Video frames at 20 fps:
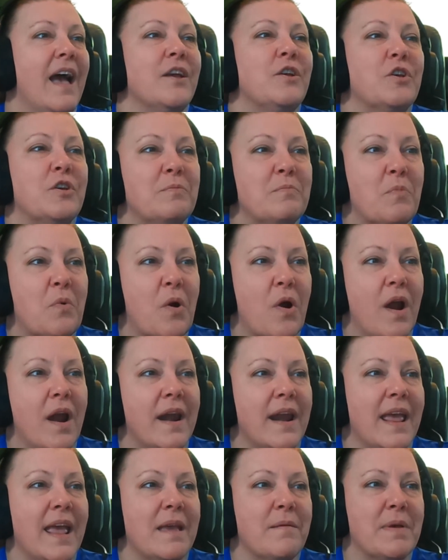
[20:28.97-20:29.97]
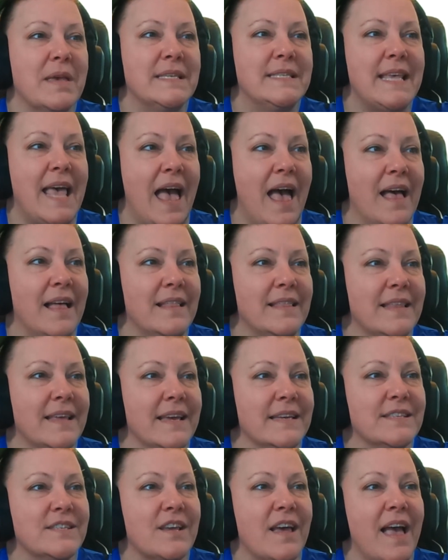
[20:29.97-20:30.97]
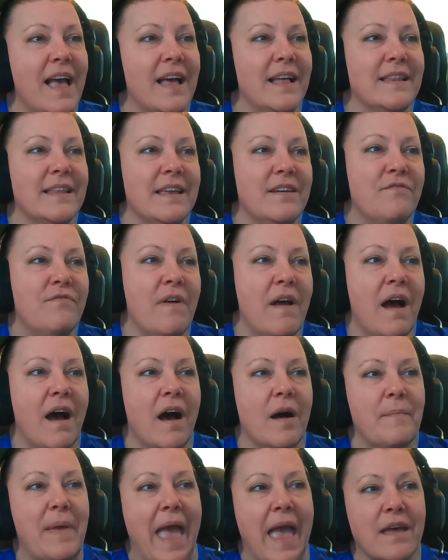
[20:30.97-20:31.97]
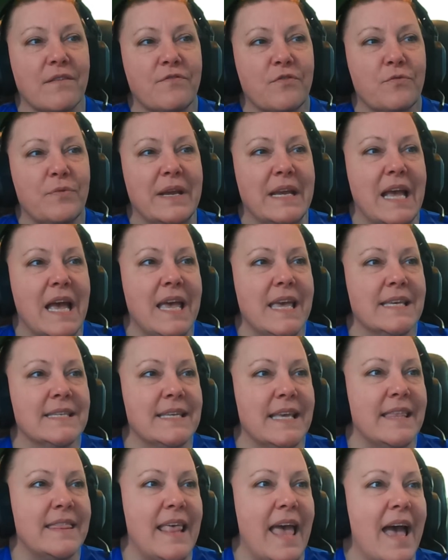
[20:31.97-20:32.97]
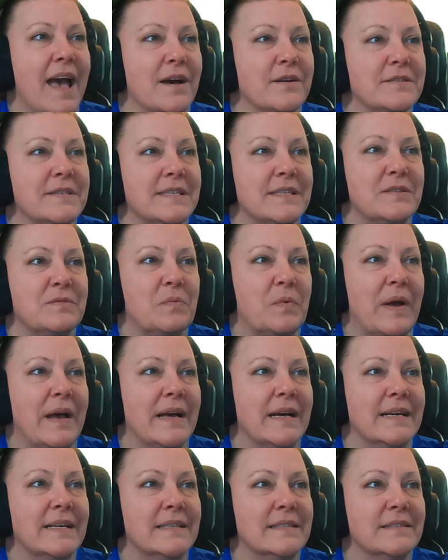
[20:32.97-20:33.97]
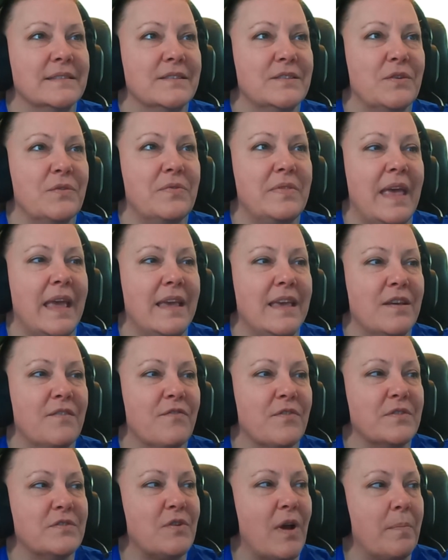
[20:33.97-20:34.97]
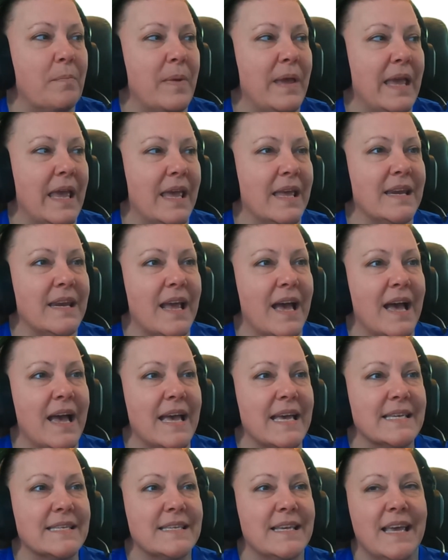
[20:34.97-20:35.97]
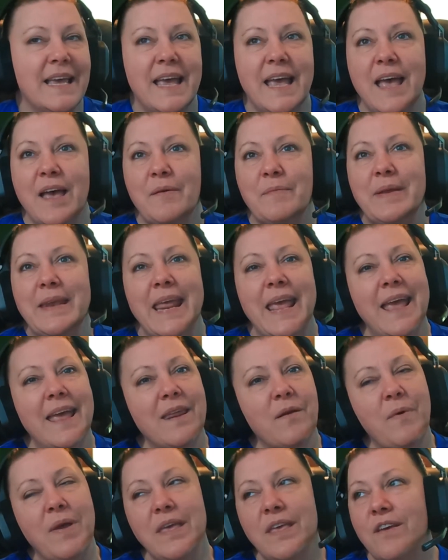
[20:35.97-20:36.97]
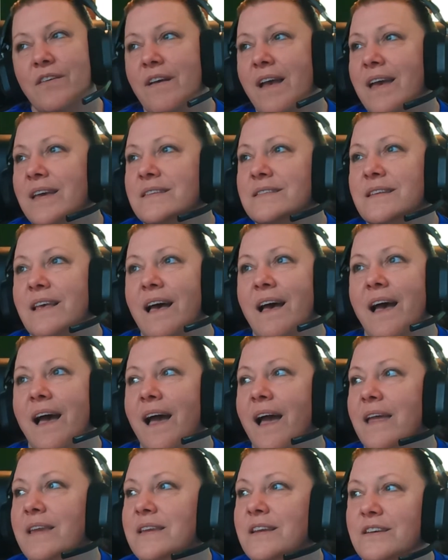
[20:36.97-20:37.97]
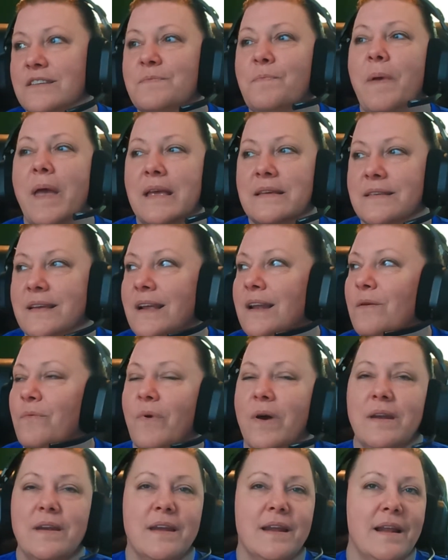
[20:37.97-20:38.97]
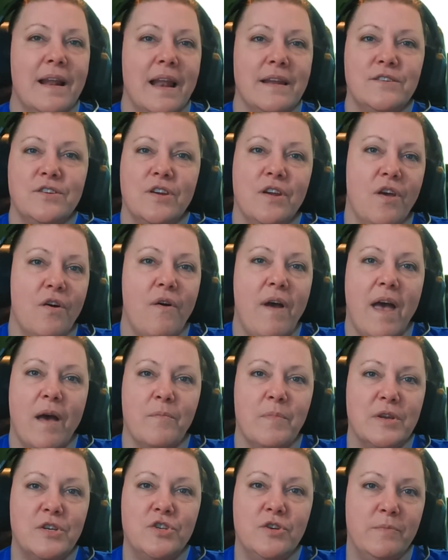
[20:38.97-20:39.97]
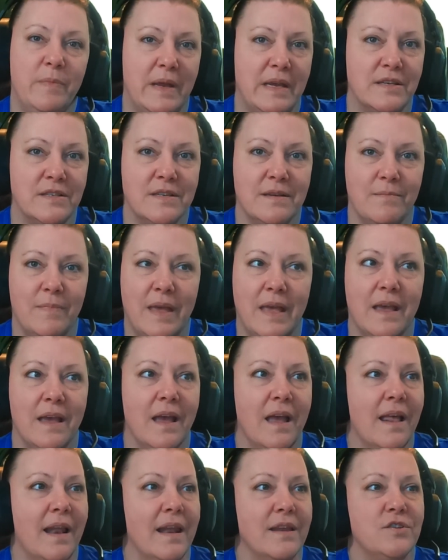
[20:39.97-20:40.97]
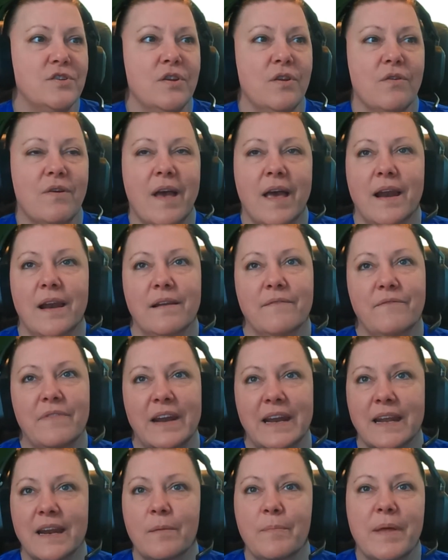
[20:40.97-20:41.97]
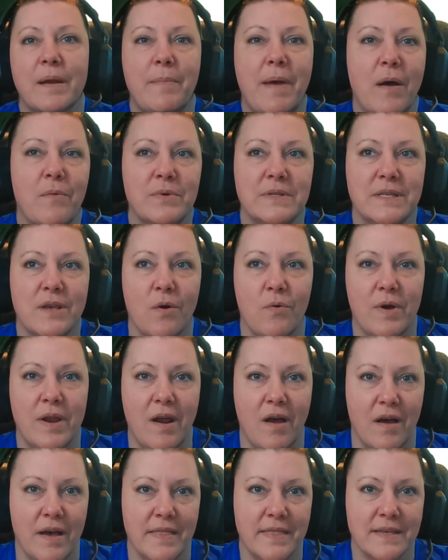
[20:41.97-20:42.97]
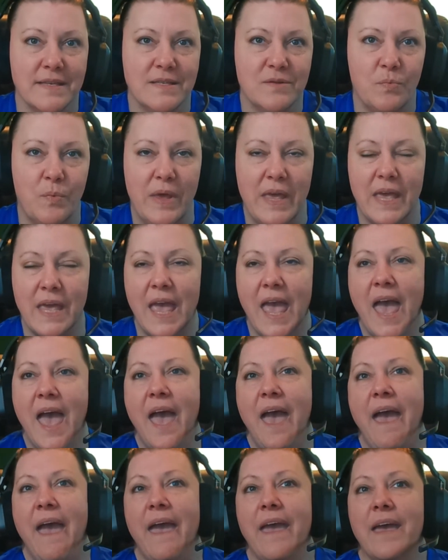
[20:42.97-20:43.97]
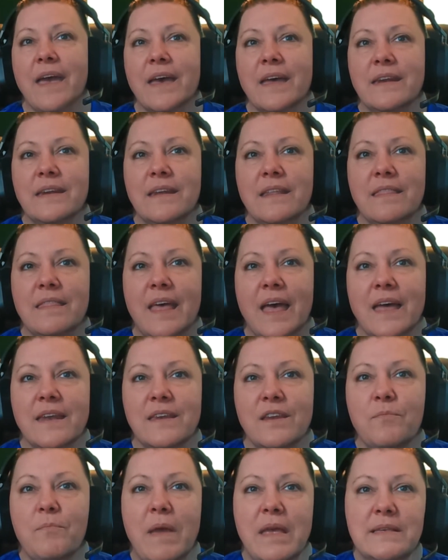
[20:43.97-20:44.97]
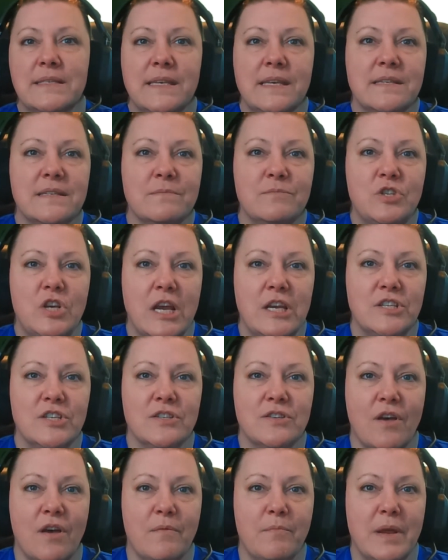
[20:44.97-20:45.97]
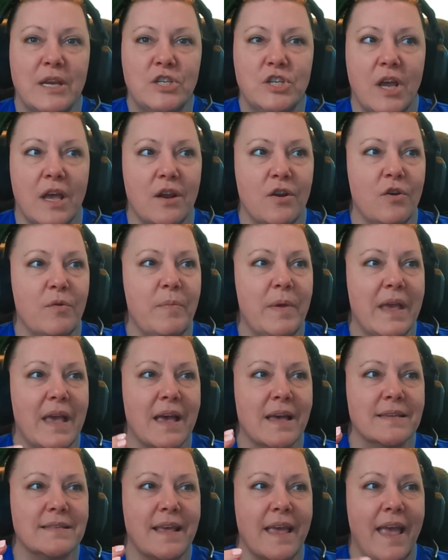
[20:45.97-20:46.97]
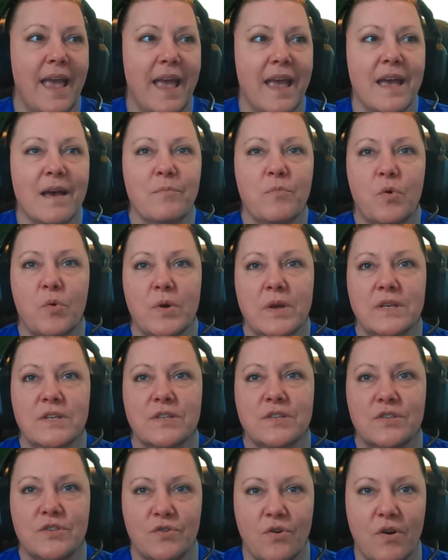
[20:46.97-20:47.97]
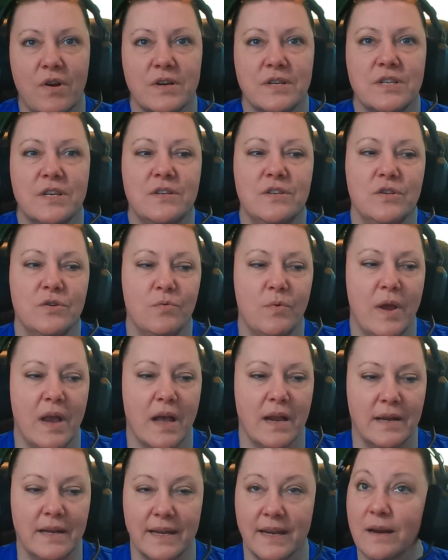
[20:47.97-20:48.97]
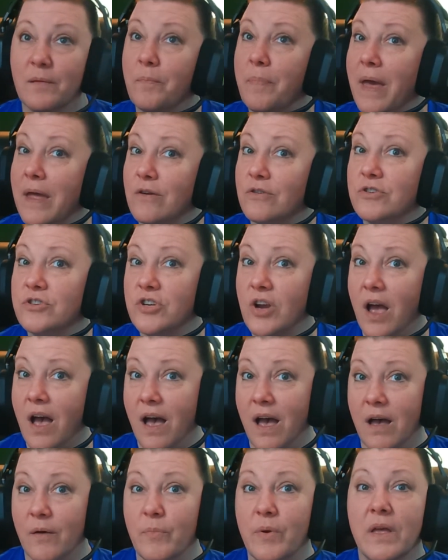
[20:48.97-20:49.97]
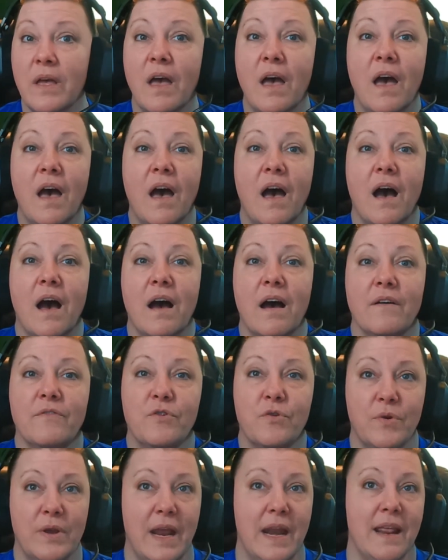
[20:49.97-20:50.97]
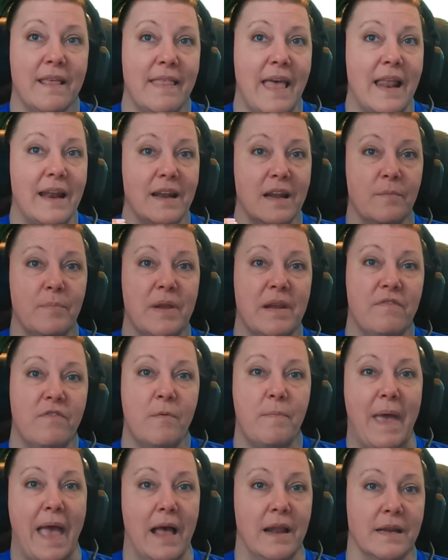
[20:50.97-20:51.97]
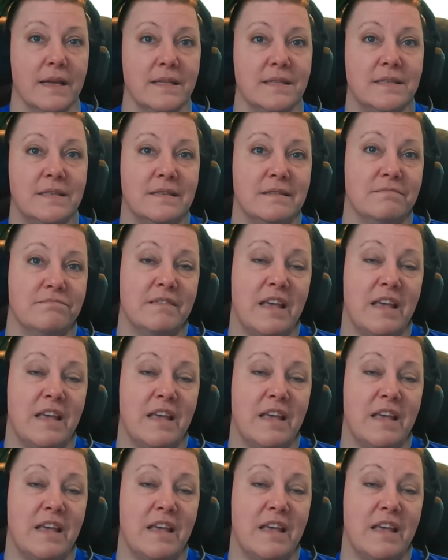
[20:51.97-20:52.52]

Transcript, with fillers: Good morning, Miss Ellen. So Ellen and Farika is in the house as well, so thank you for dropping in, guys. But anyway, you guys, I just basically wanted to let you know how much you mean to me. I'll let you know kind of a little bit about what's going on this week, and that you may see some changes on my channel because I am going to start doing a little better job of creating that little bit of a balance.